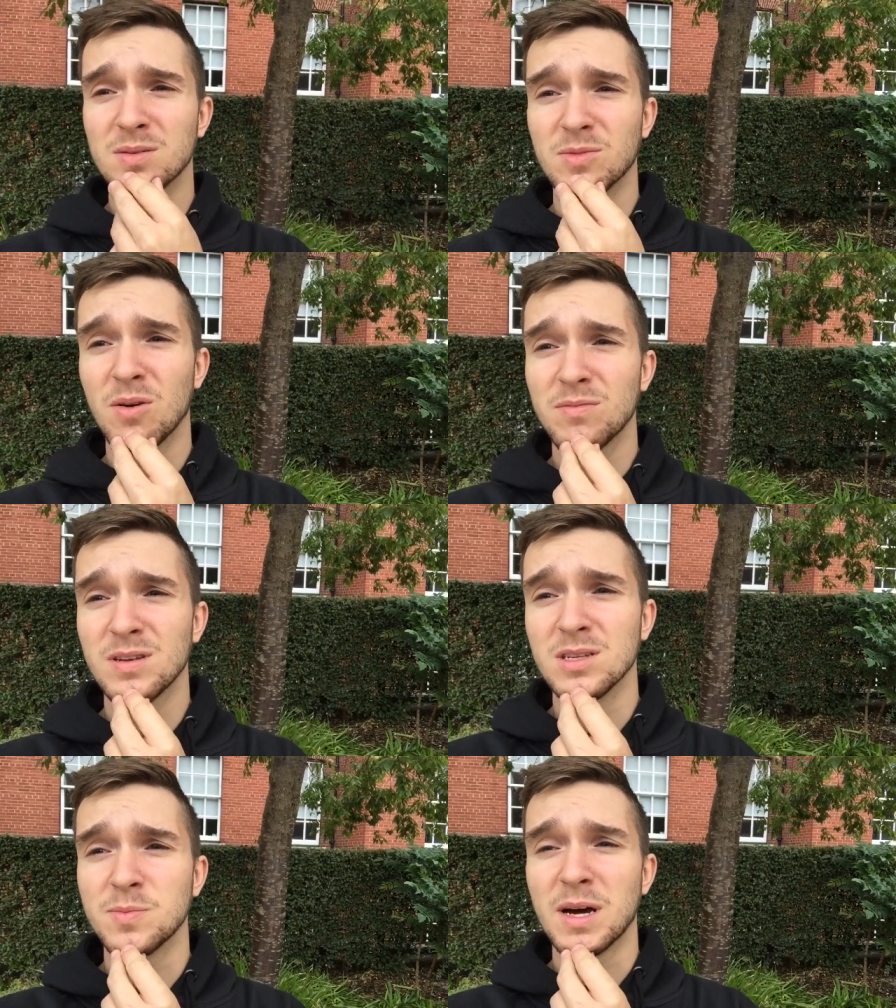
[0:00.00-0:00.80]
some
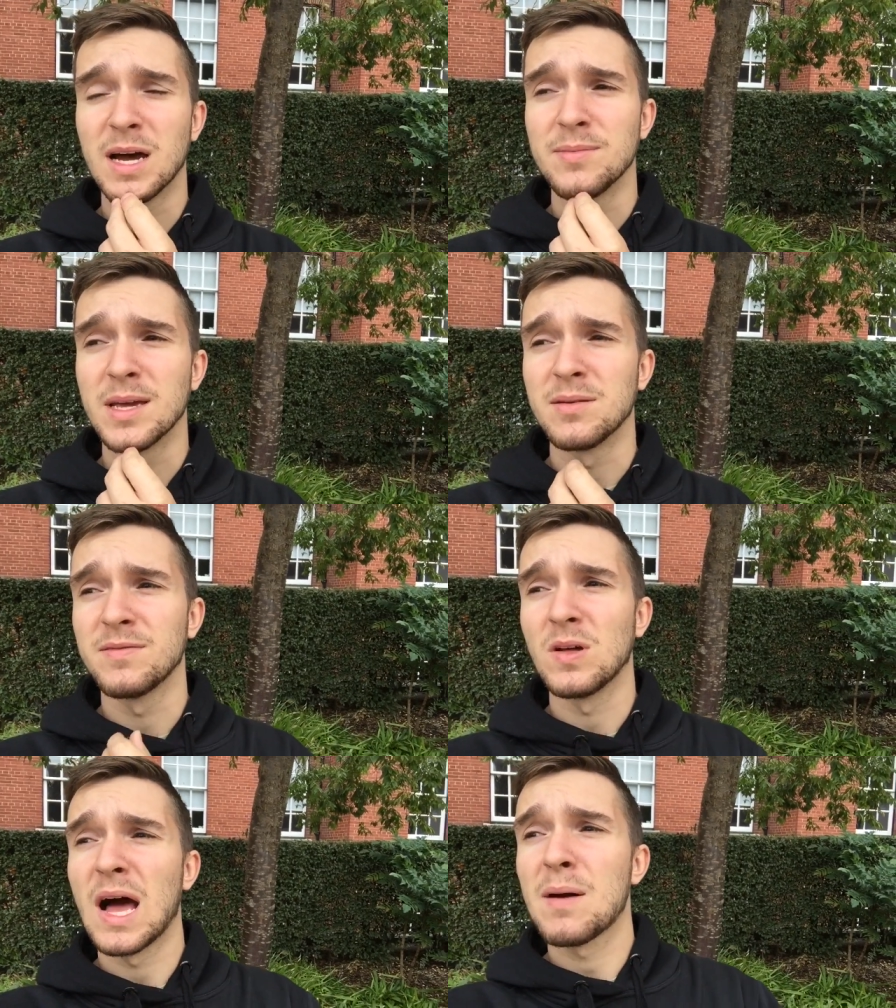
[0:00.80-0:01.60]
confidence behind me and I
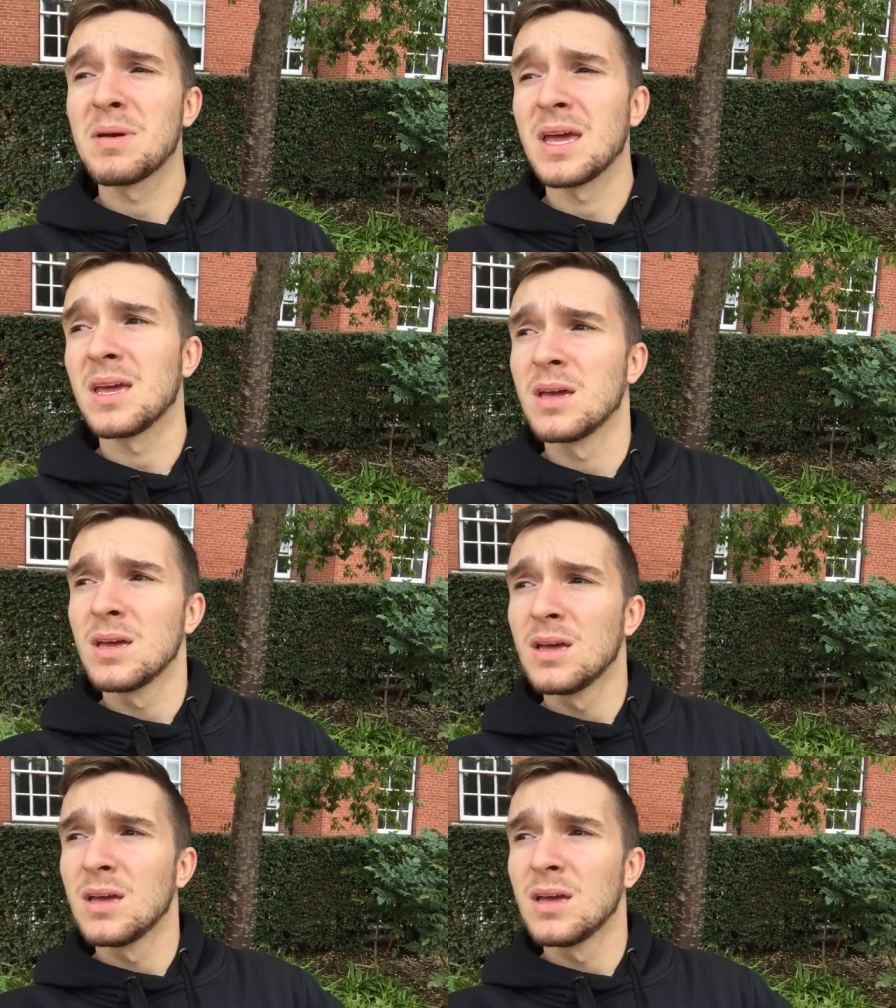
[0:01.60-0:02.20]
feel happy,